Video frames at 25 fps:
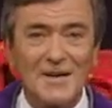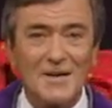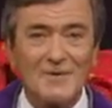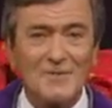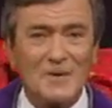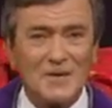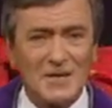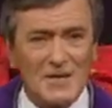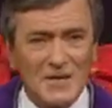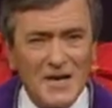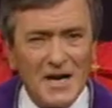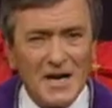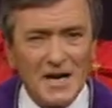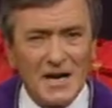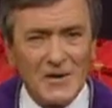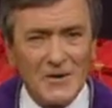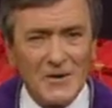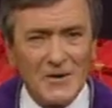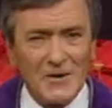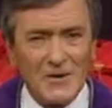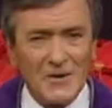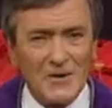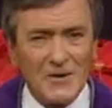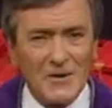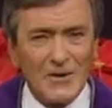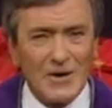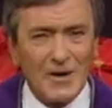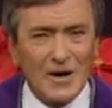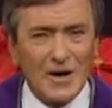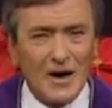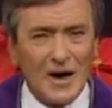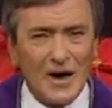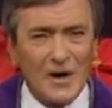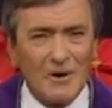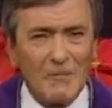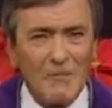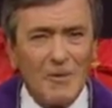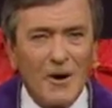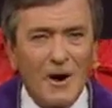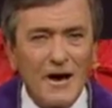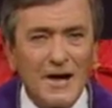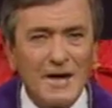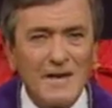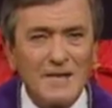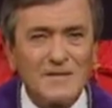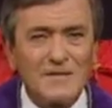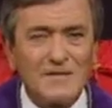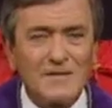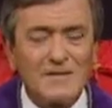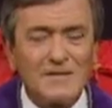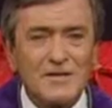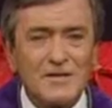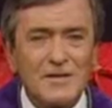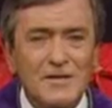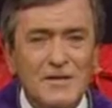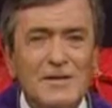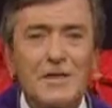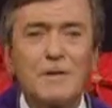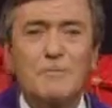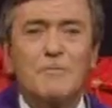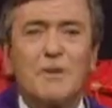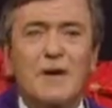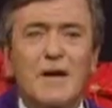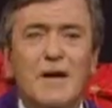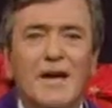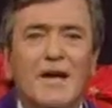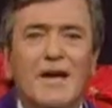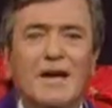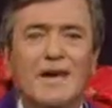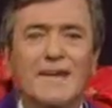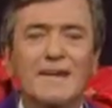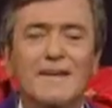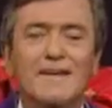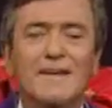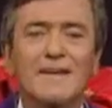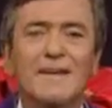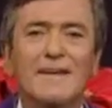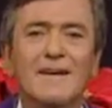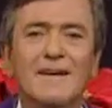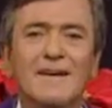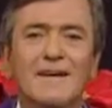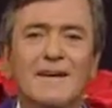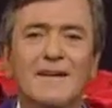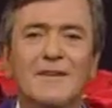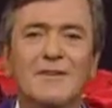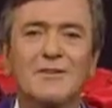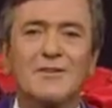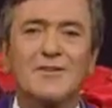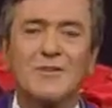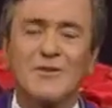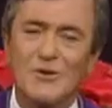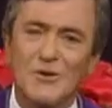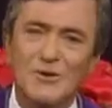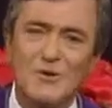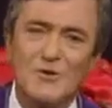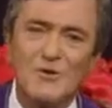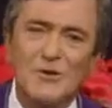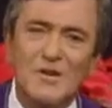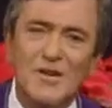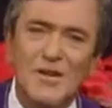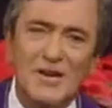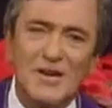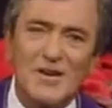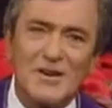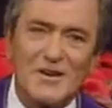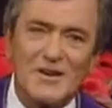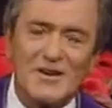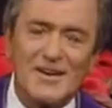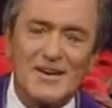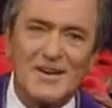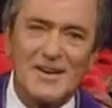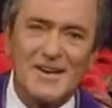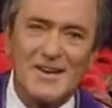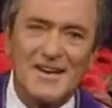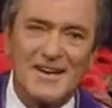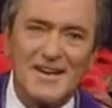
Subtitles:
But now our minds leap ahead to the new year,